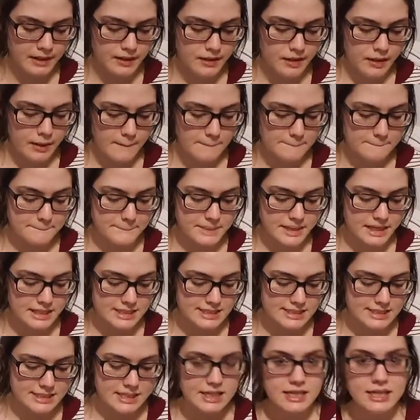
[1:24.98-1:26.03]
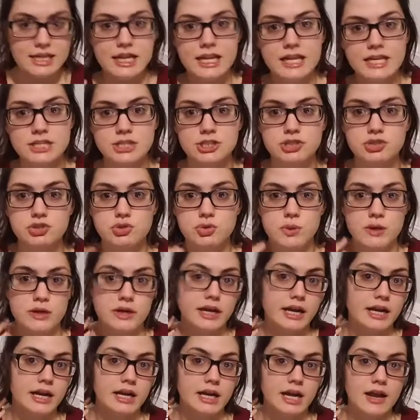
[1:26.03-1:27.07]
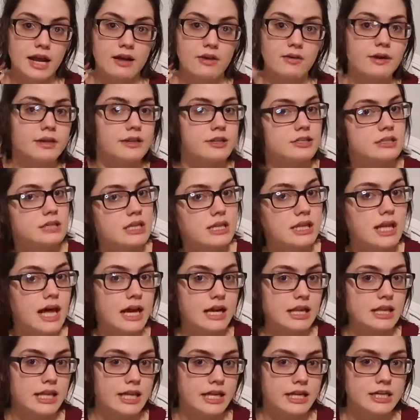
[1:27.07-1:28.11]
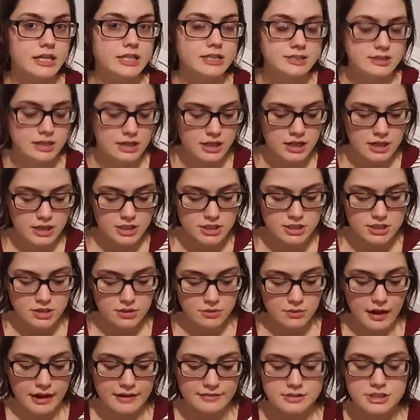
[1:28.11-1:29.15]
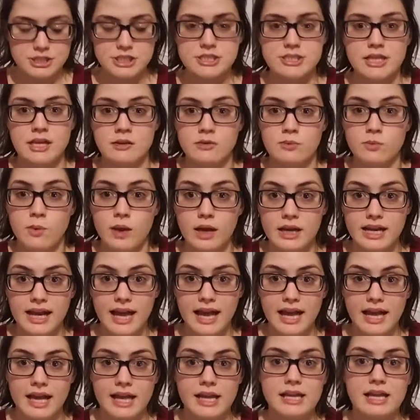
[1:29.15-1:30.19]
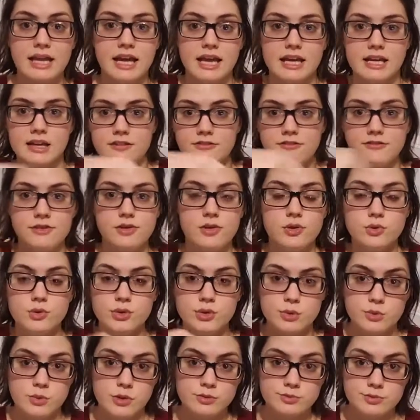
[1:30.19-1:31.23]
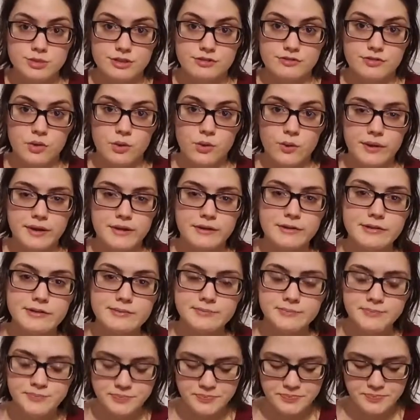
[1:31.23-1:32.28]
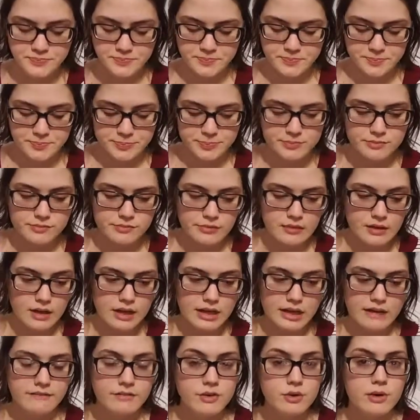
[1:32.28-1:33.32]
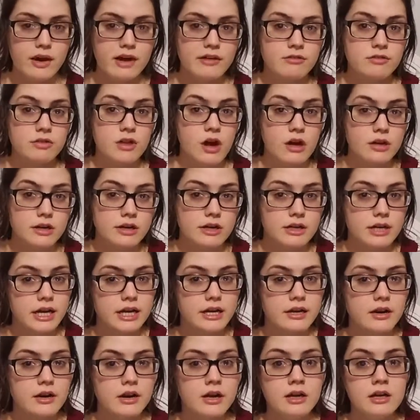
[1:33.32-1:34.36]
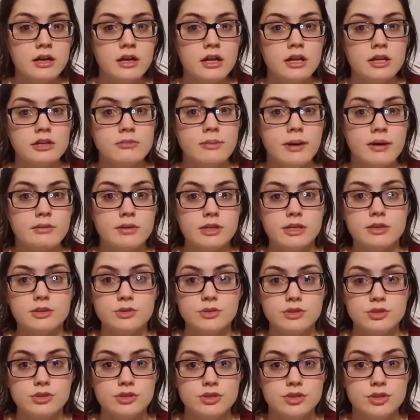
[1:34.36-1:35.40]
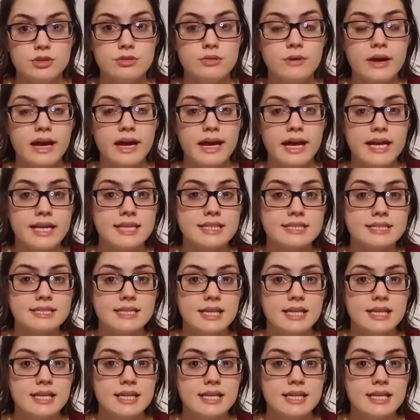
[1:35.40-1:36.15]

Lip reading: But it is short right now and there's a lot of layers. So I've just done 1 egg and a few swoops of oil. If you have longer hair, you might want to use 2 eggs